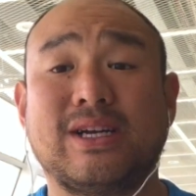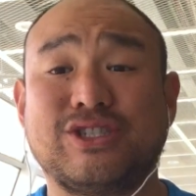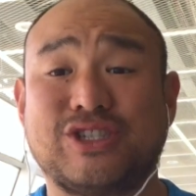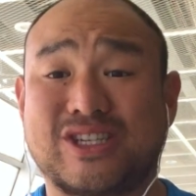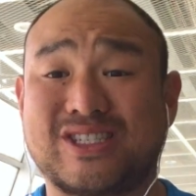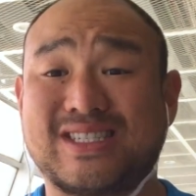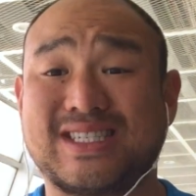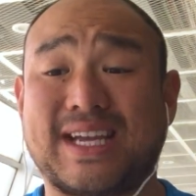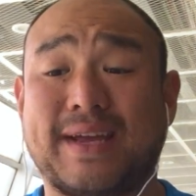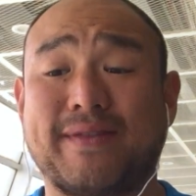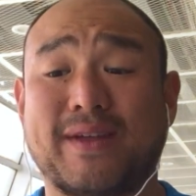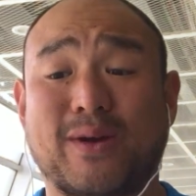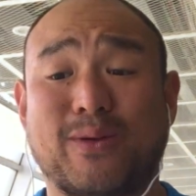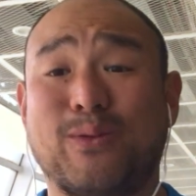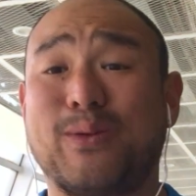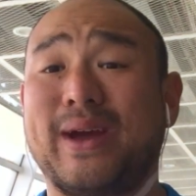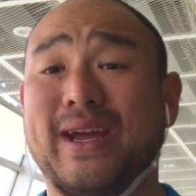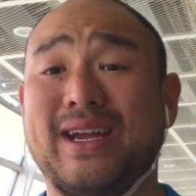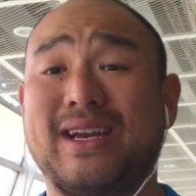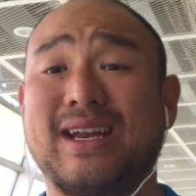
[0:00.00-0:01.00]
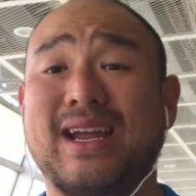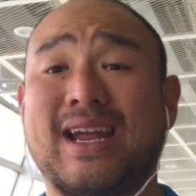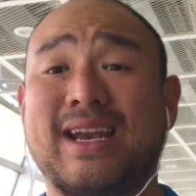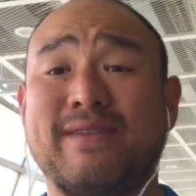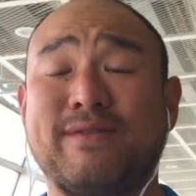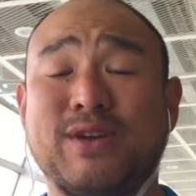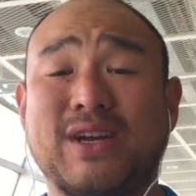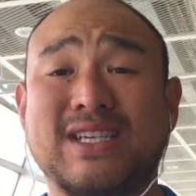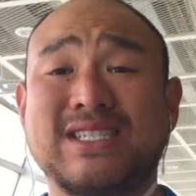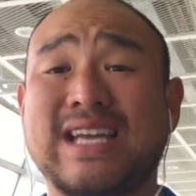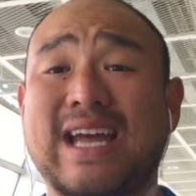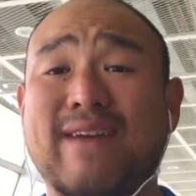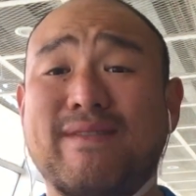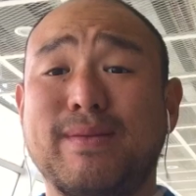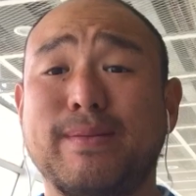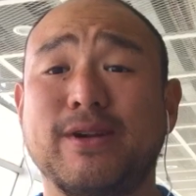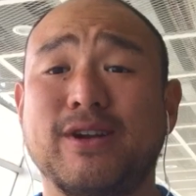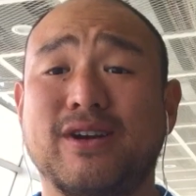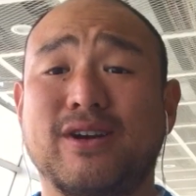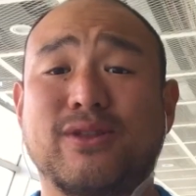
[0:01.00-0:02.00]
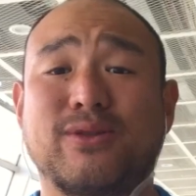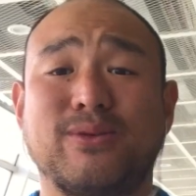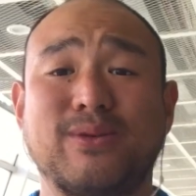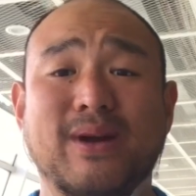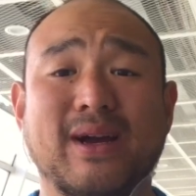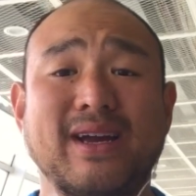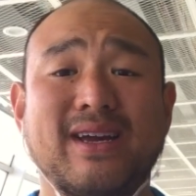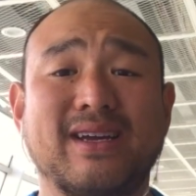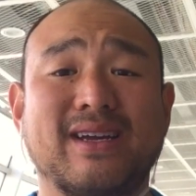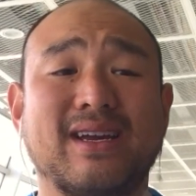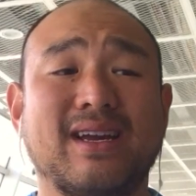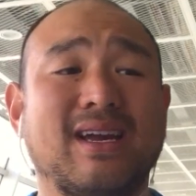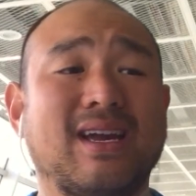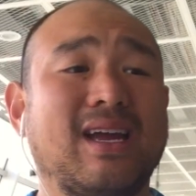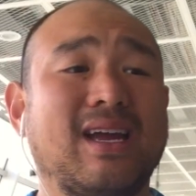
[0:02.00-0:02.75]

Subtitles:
just to save that weight. And if you guys haven't been on a Thru-Hike,